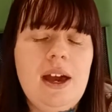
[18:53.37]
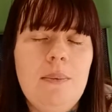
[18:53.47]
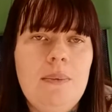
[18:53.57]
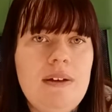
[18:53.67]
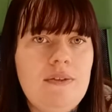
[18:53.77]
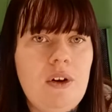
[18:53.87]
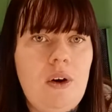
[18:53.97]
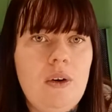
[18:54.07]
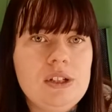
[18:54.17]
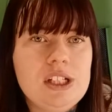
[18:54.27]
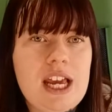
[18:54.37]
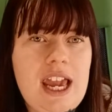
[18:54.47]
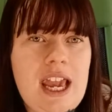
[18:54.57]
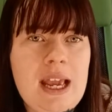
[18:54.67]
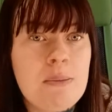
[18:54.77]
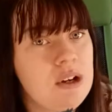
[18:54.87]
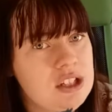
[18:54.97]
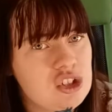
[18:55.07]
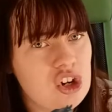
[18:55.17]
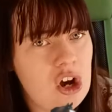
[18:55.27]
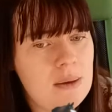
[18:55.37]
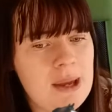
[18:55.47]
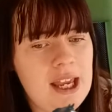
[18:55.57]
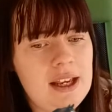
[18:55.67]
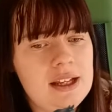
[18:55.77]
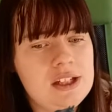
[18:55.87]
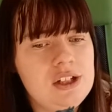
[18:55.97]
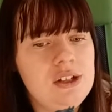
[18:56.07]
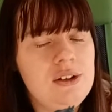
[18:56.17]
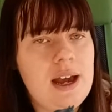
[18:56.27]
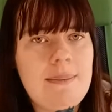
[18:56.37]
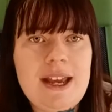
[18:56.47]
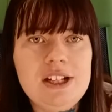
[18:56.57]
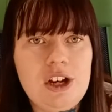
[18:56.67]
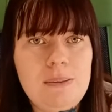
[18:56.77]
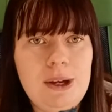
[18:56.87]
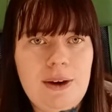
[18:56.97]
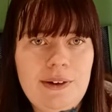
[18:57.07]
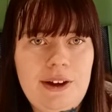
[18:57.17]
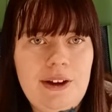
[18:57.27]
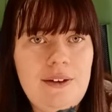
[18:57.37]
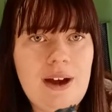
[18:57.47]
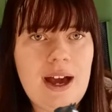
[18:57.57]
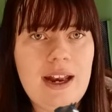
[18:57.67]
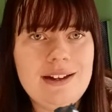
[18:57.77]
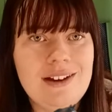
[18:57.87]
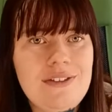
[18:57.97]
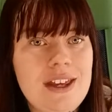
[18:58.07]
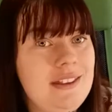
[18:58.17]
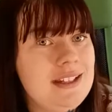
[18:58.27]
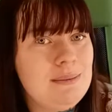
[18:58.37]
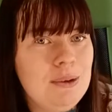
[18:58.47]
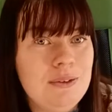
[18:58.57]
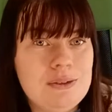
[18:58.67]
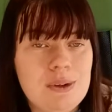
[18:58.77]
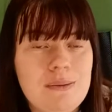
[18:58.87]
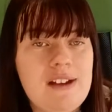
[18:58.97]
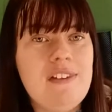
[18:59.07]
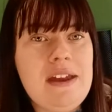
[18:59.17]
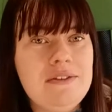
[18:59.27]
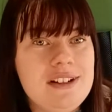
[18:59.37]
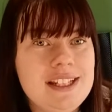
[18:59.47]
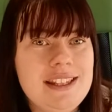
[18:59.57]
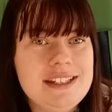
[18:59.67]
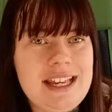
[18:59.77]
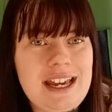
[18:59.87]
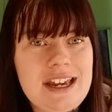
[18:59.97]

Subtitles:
We've got a Prince Charming to a Bay Tobiano, and I think this model is one of my favourites in the set.